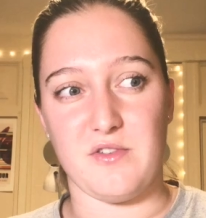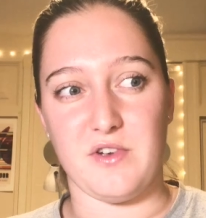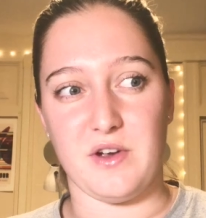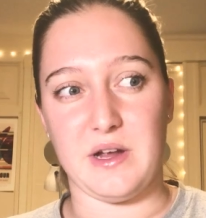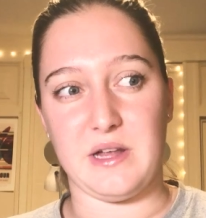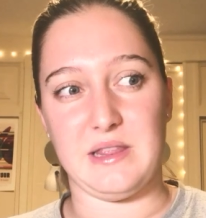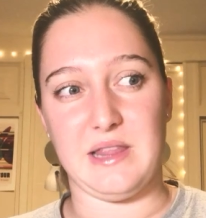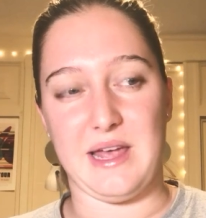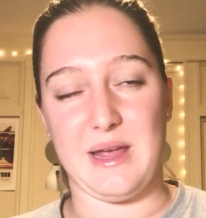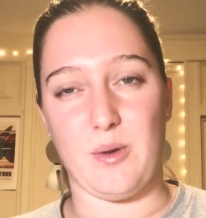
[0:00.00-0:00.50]
are
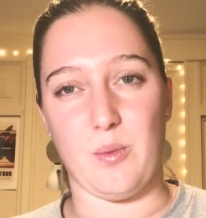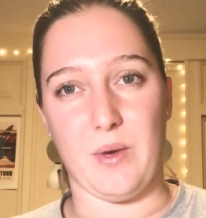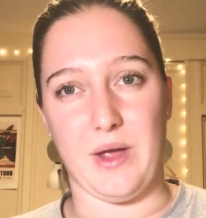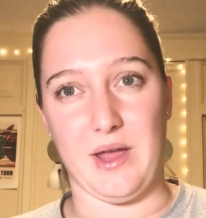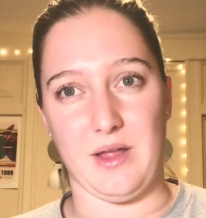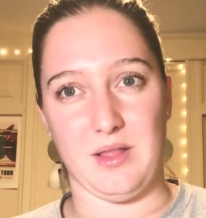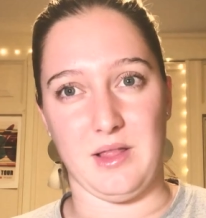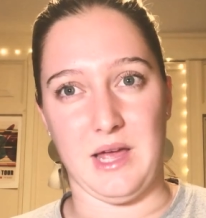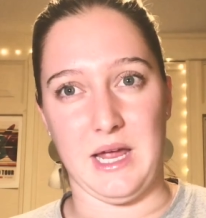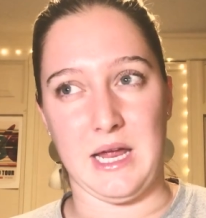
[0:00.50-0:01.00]
very
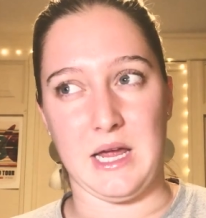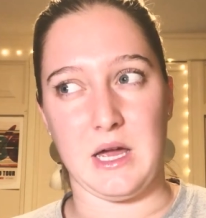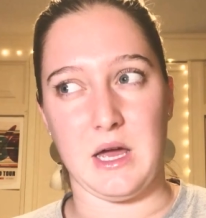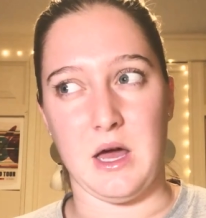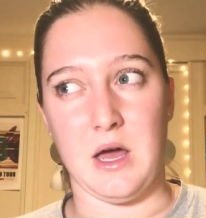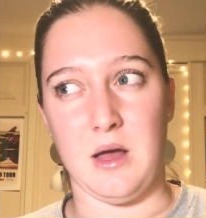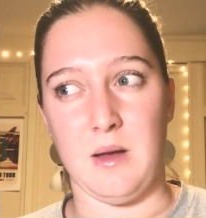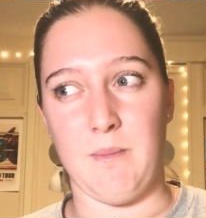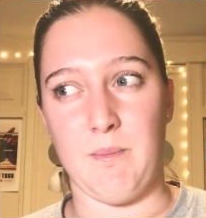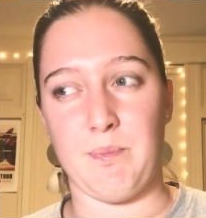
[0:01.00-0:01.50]
lightweight, like
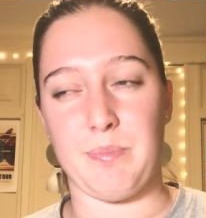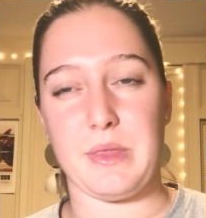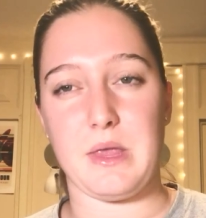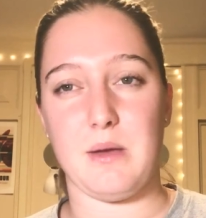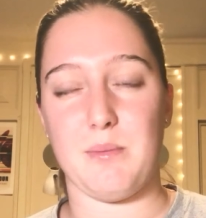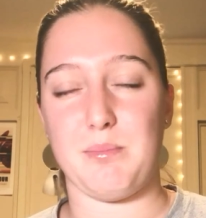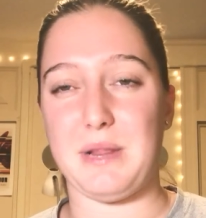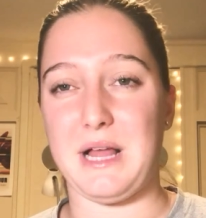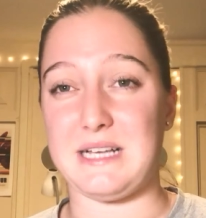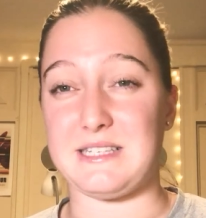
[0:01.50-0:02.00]

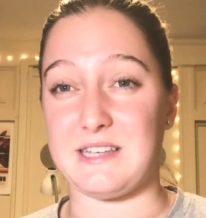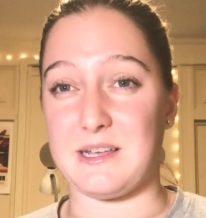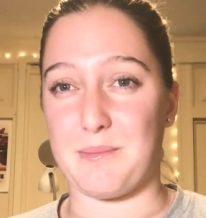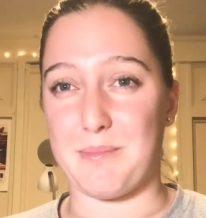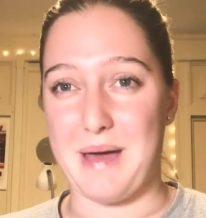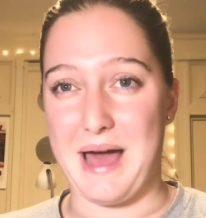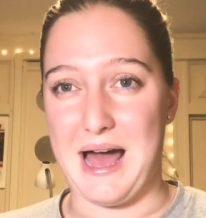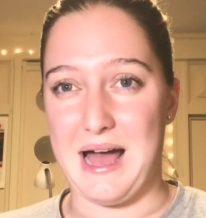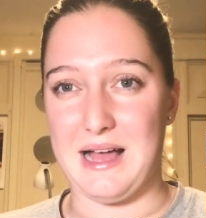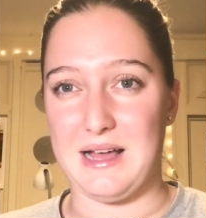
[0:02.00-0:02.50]
plastic
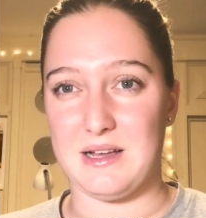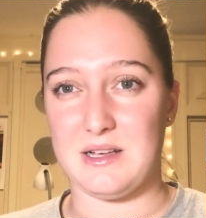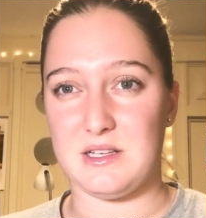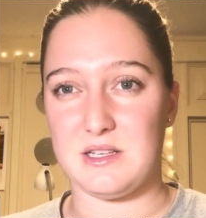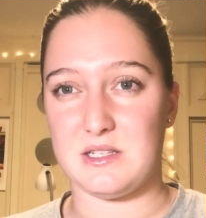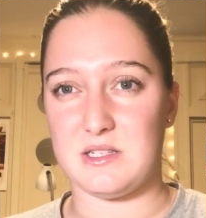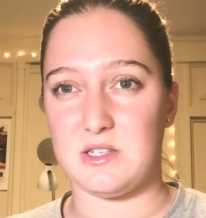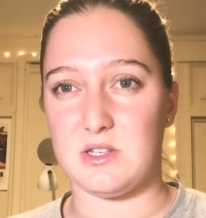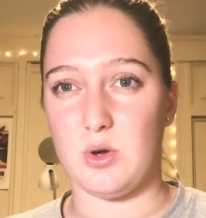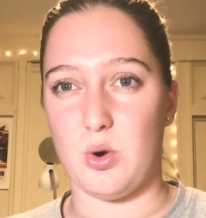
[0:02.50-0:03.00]

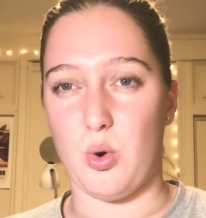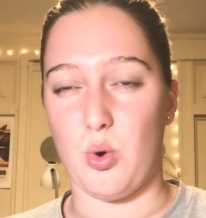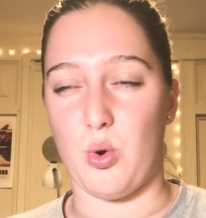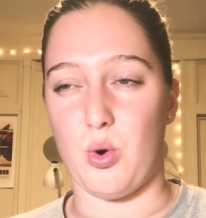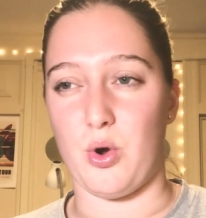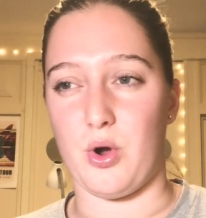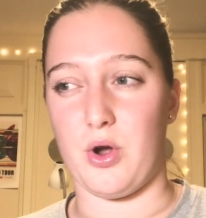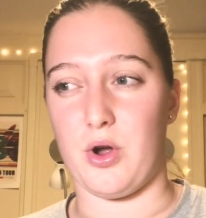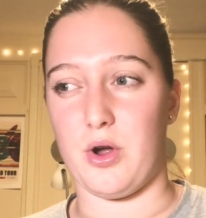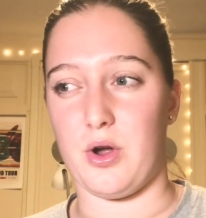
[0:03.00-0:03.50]
bags,
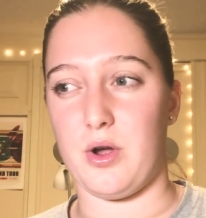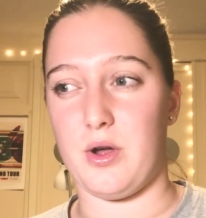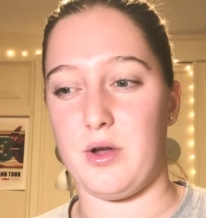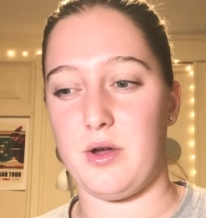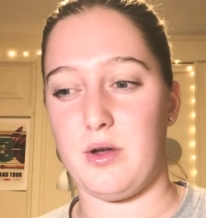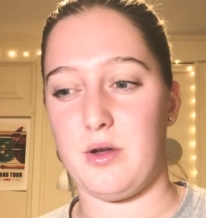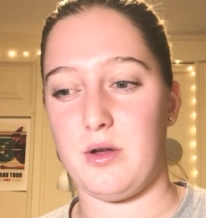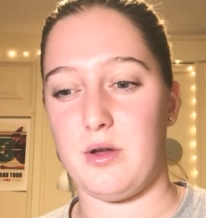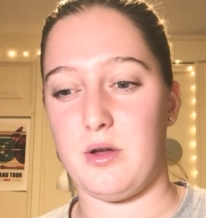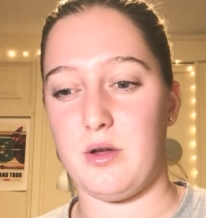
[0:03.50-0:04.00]
or
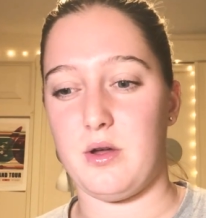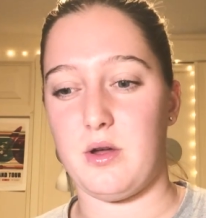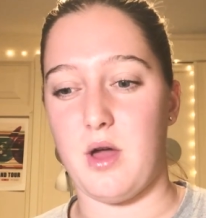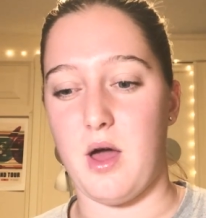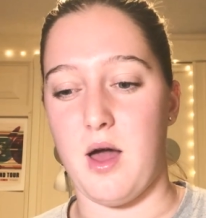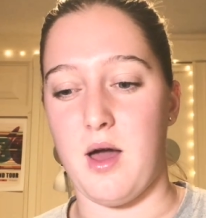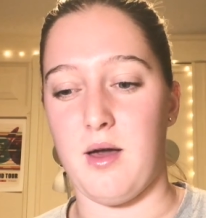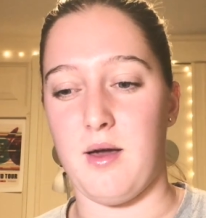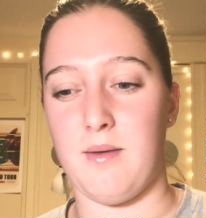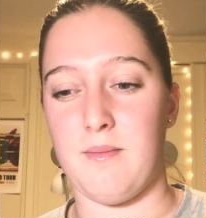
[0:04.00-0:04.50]

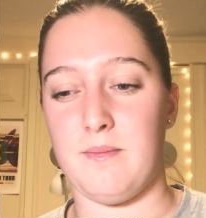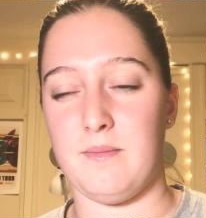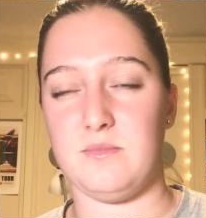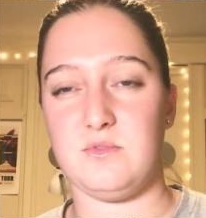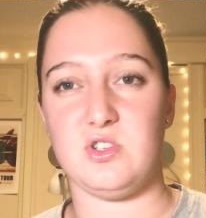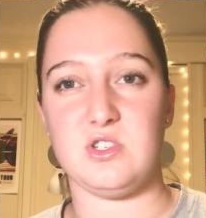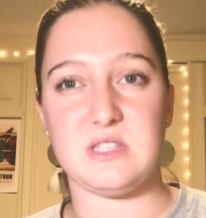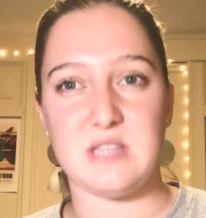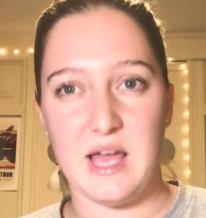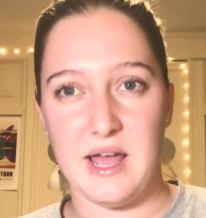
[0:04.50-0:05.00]

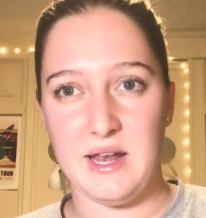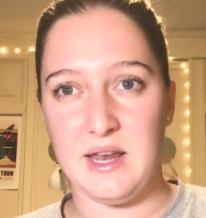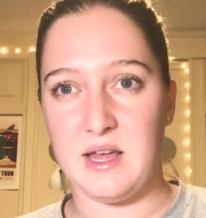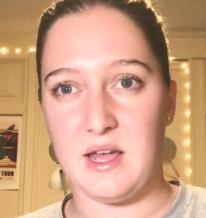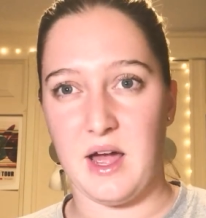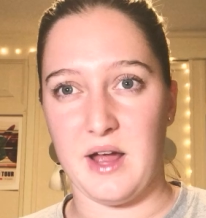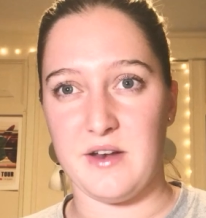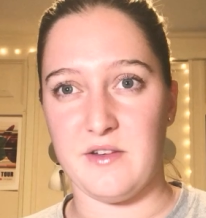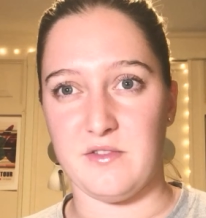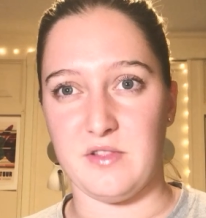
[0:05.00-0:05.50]
just any
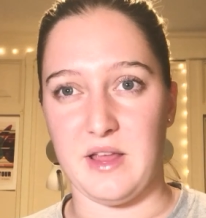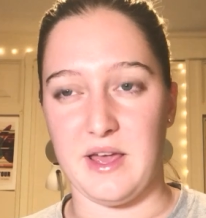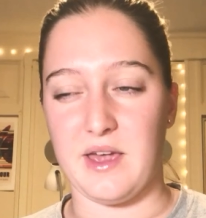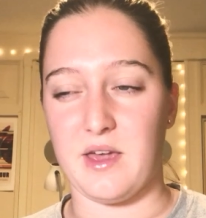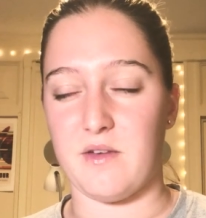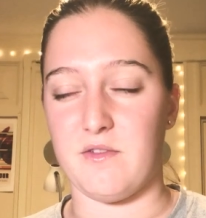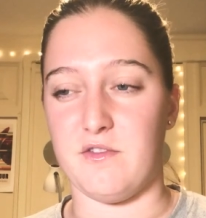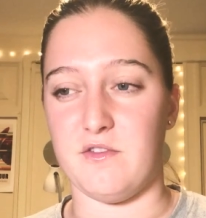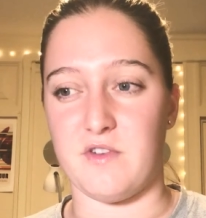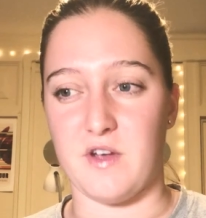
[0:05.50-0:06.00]
kind of
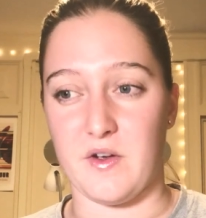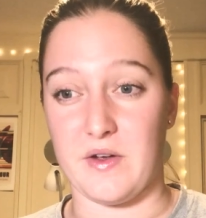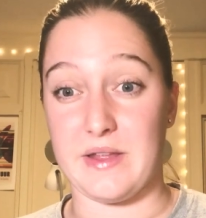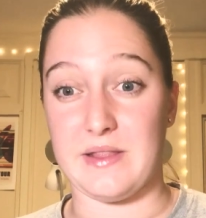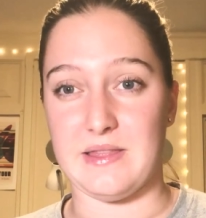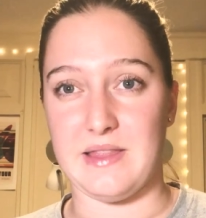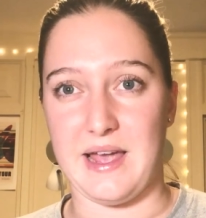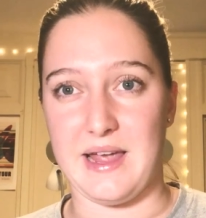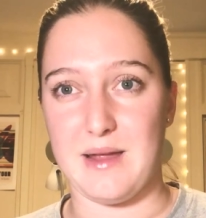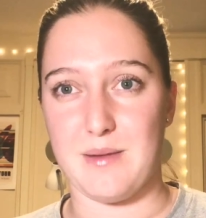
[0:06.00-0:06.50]
like very
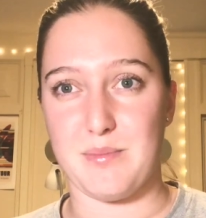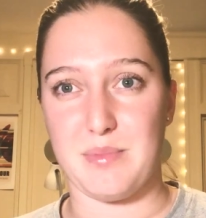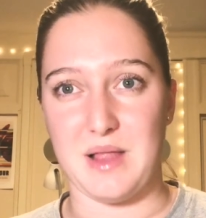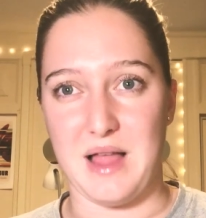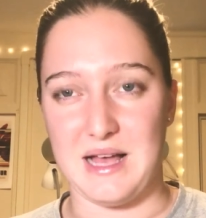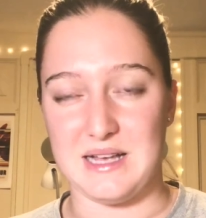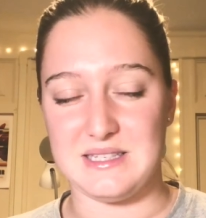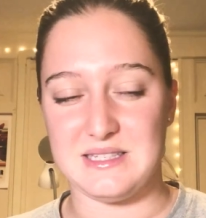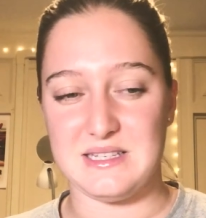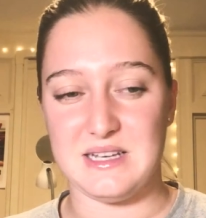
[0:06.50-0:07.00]
light
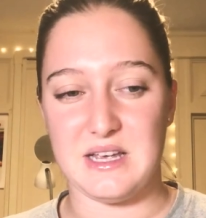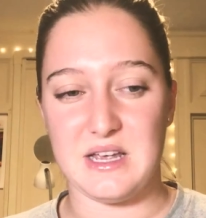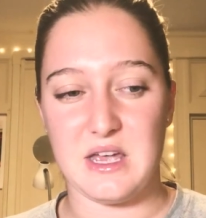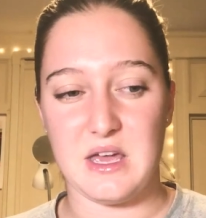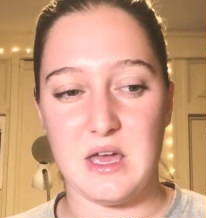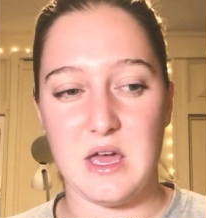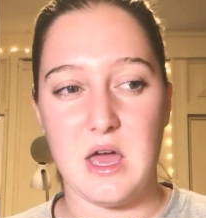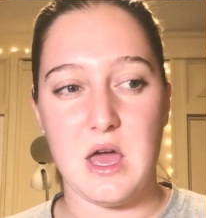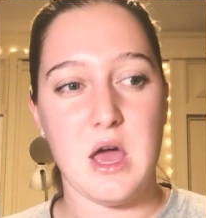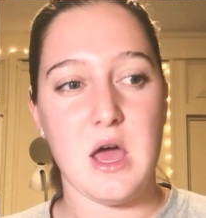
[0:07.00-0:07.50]
plastic.